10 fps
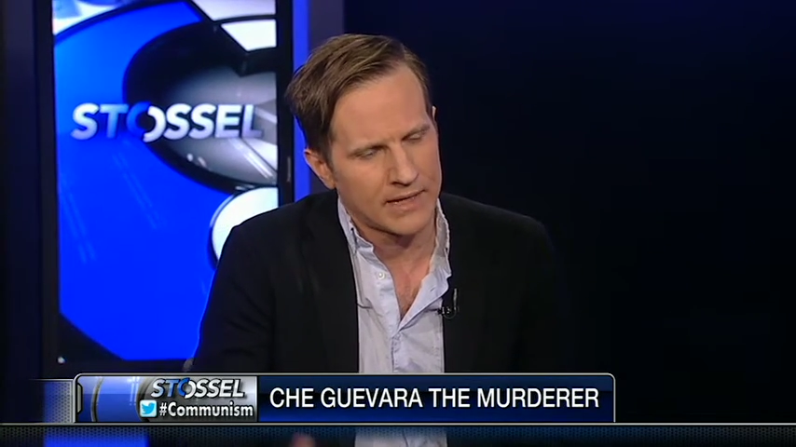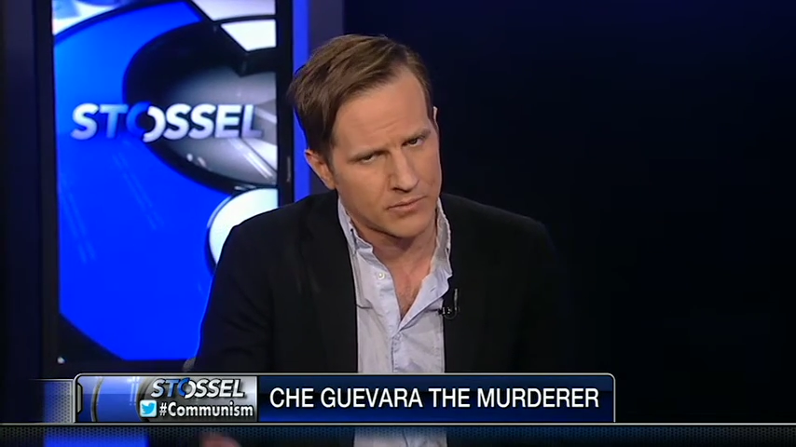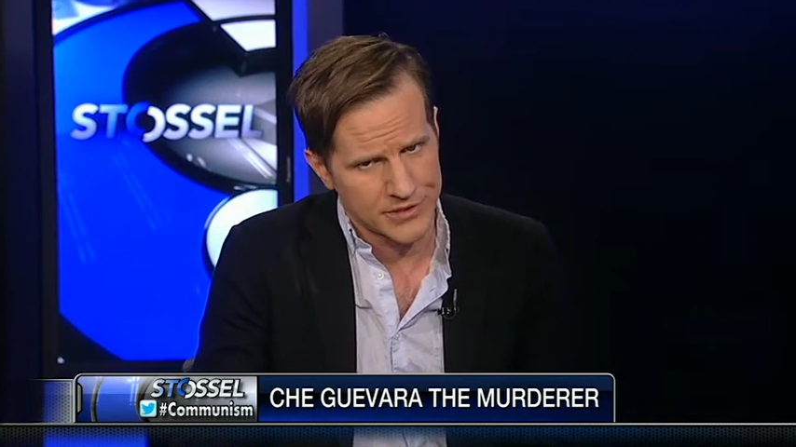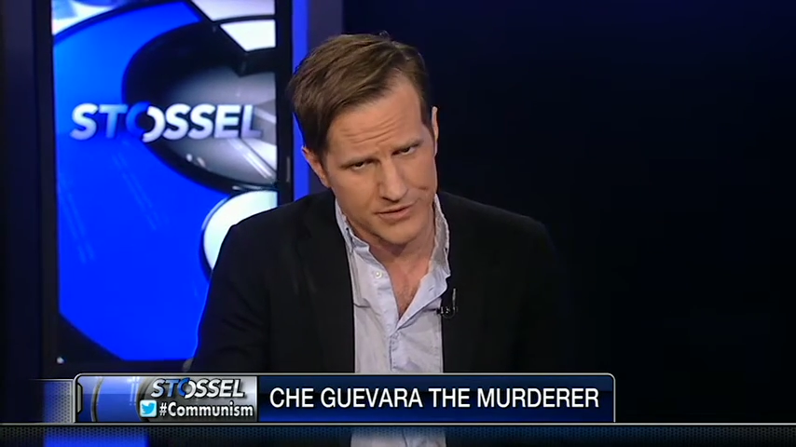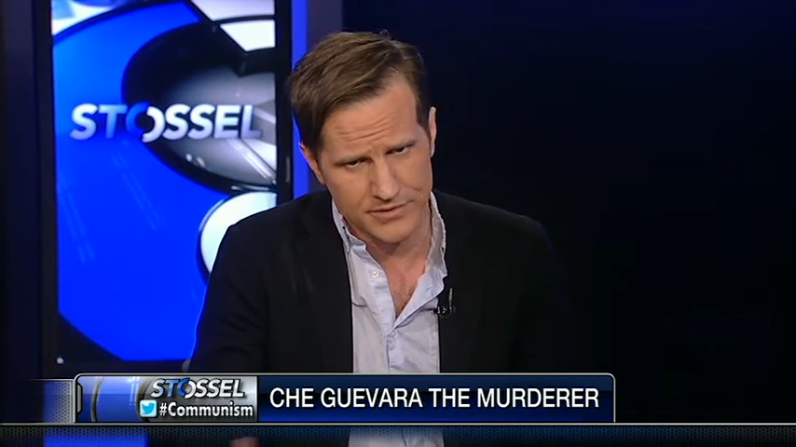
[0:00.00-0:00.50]

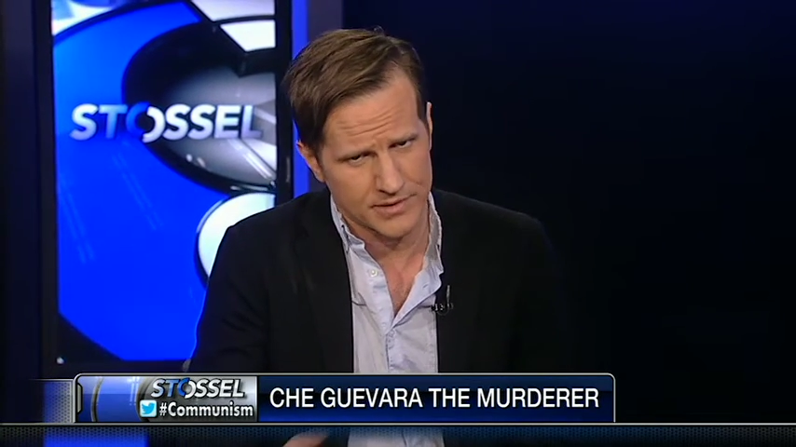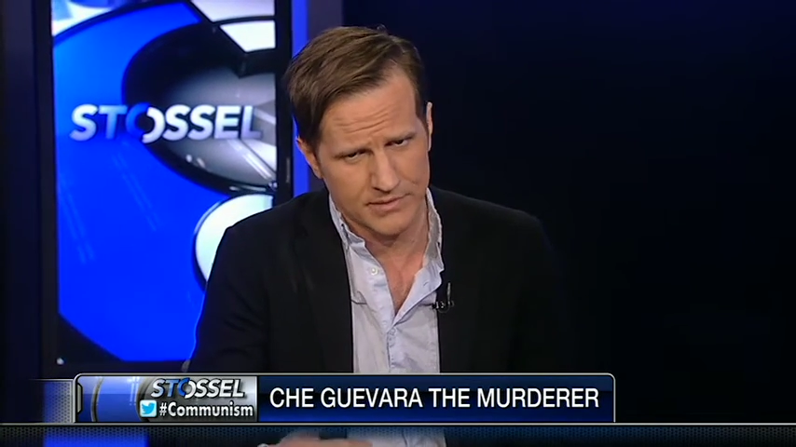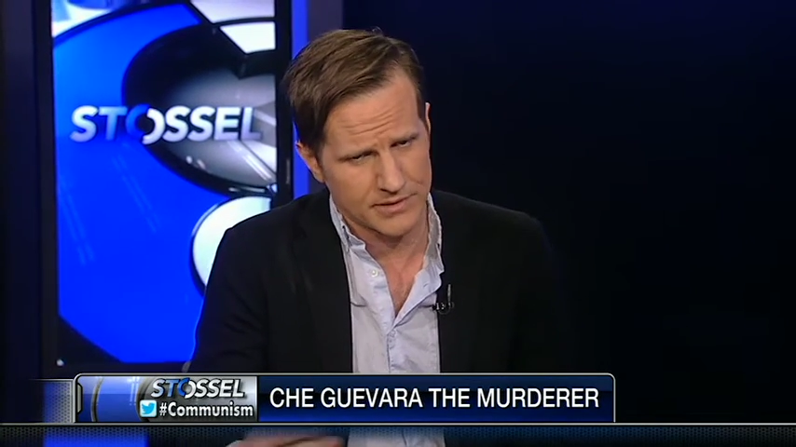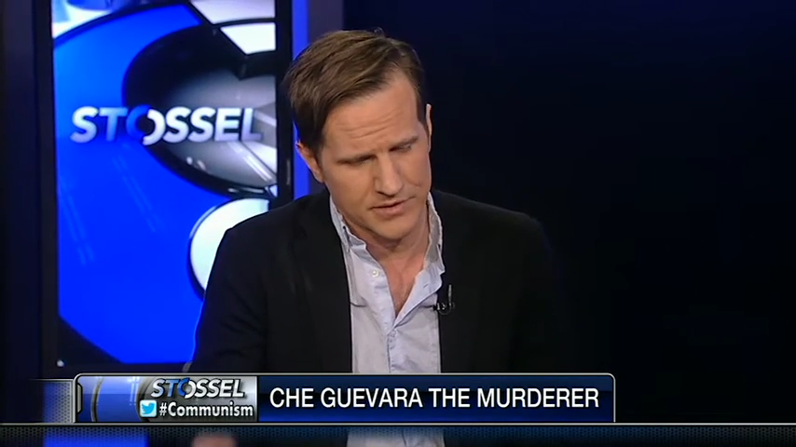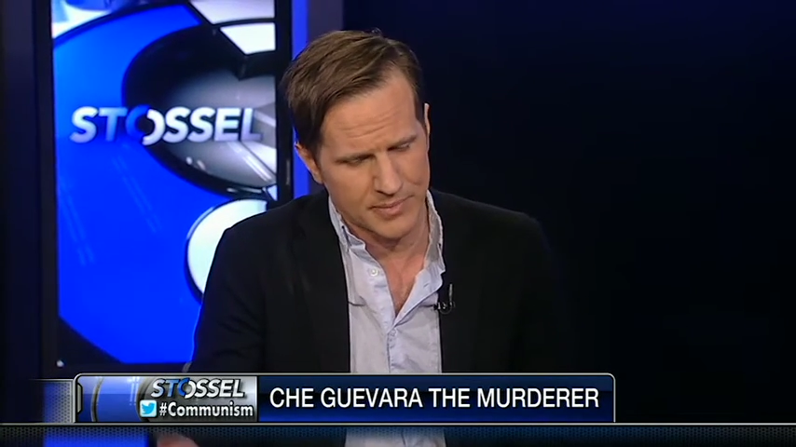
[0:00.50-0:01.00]
which is
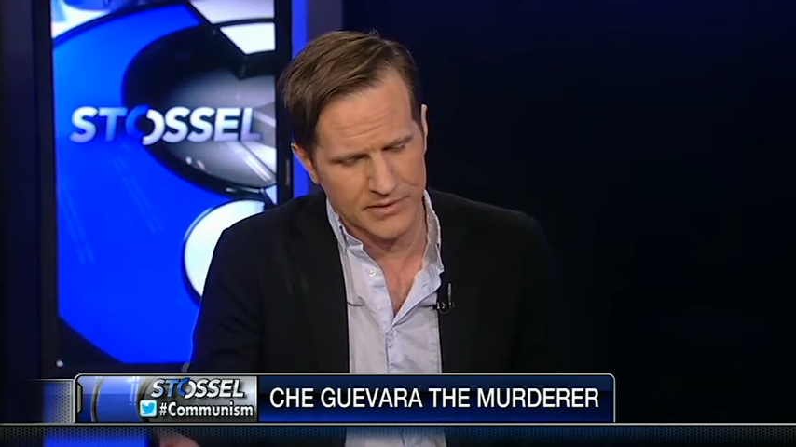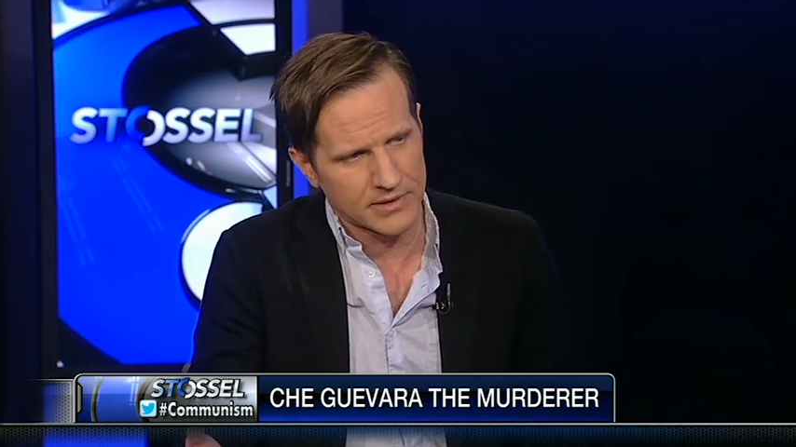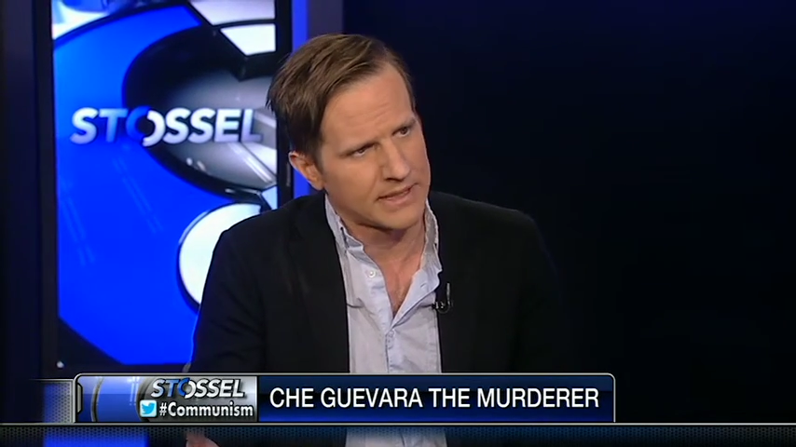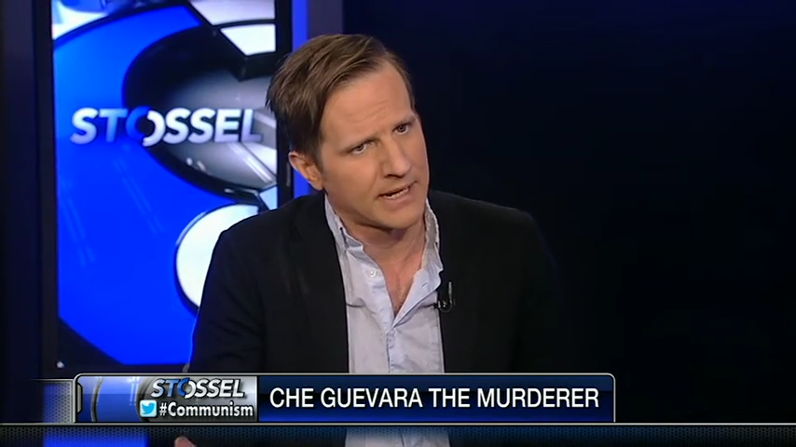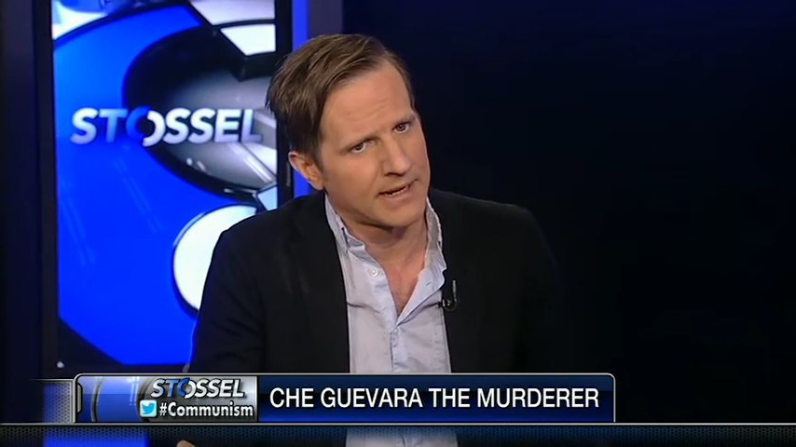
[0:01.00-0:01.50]

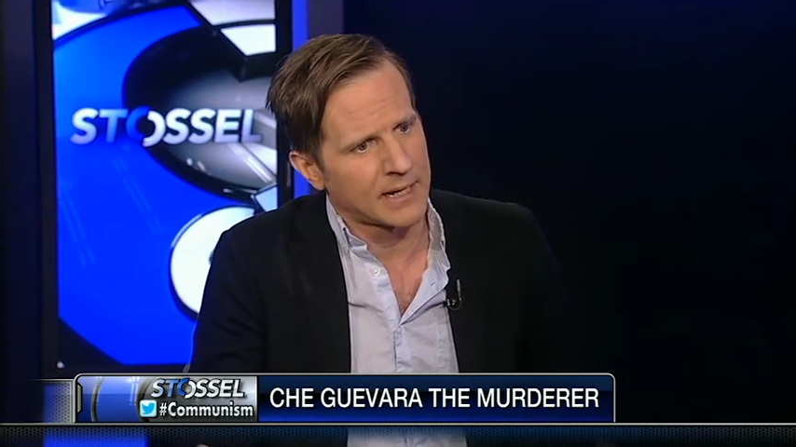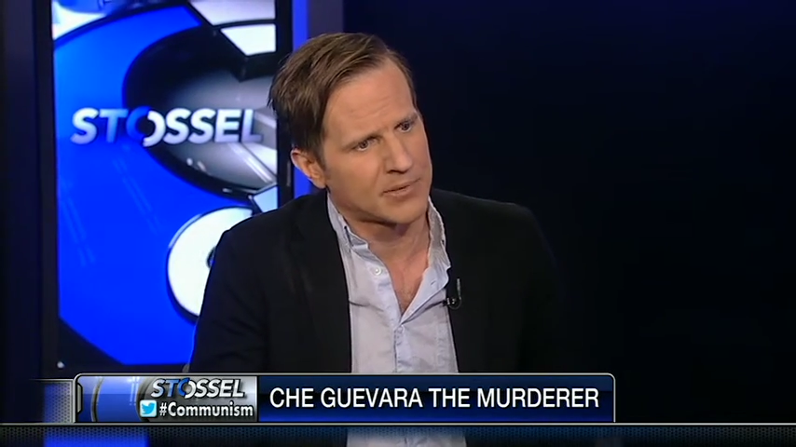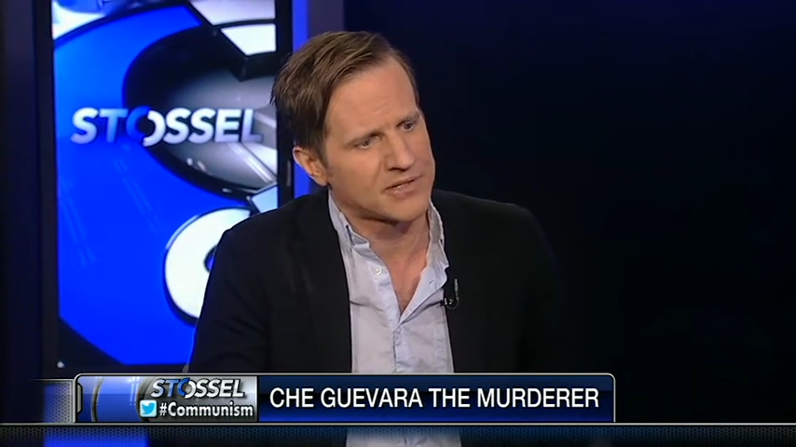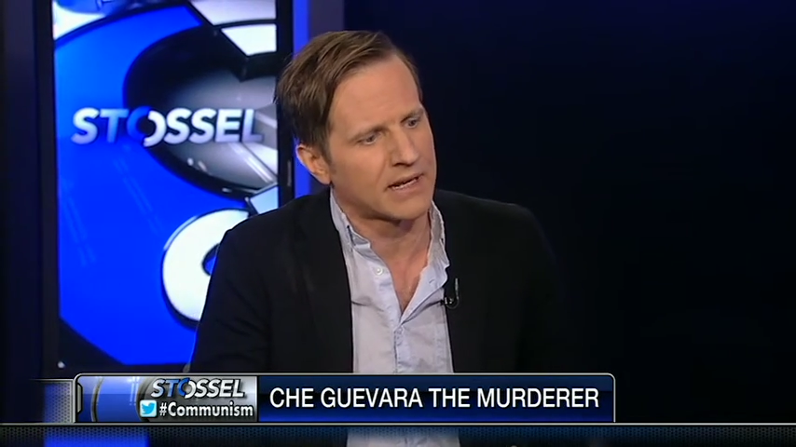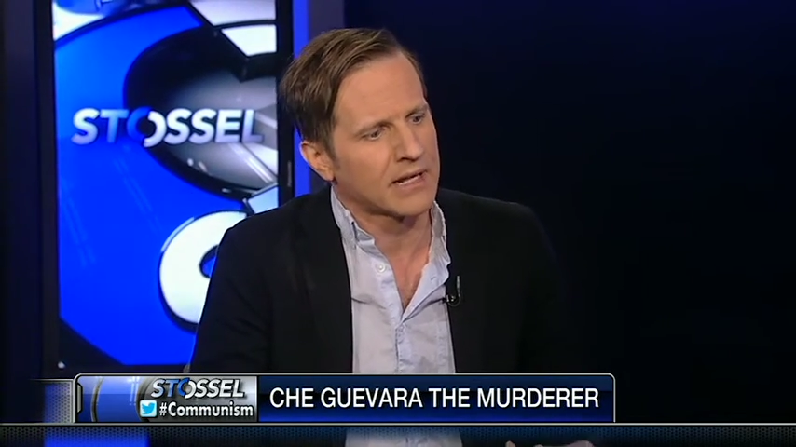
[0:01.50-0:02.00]
supposedly
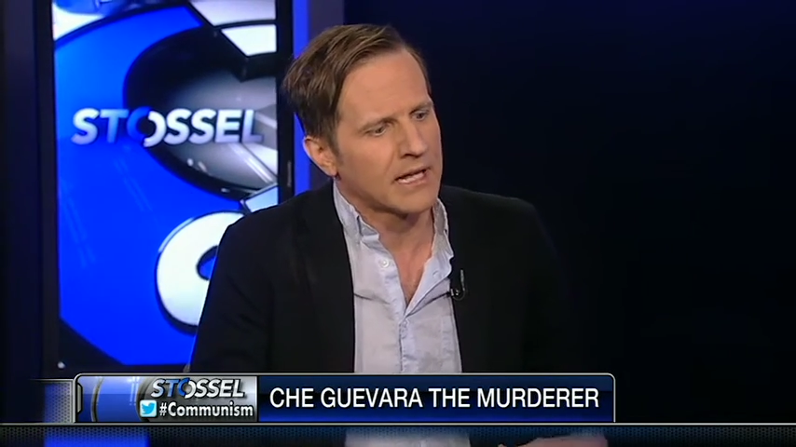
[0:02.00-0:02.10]
99%,